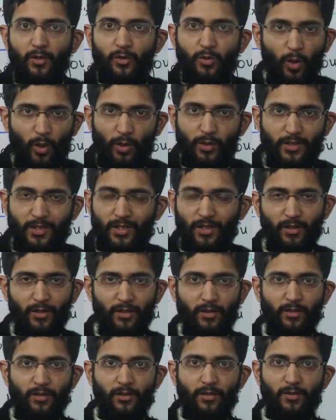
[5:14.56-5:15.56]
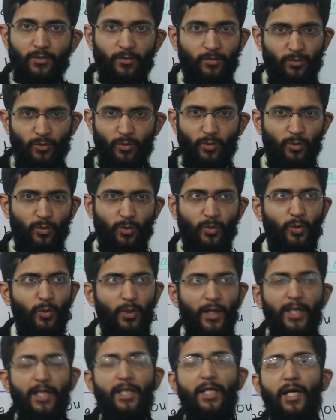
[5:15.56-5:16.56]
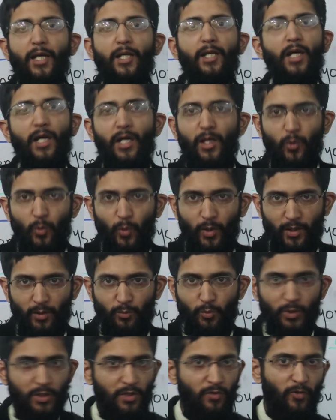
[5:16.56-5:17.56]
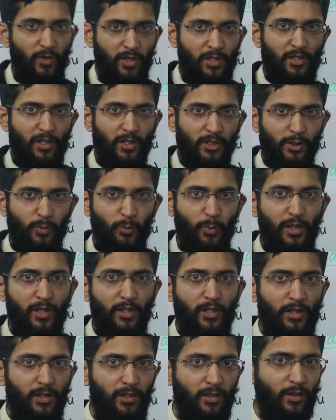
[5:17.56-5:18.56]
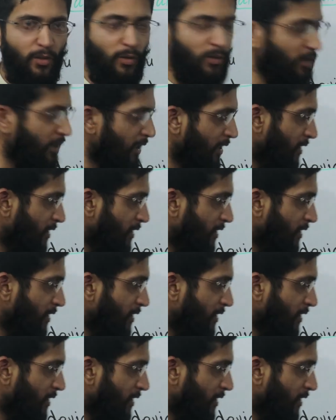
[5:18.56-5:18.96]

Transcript: doctor, or anyone, motivational speaker on the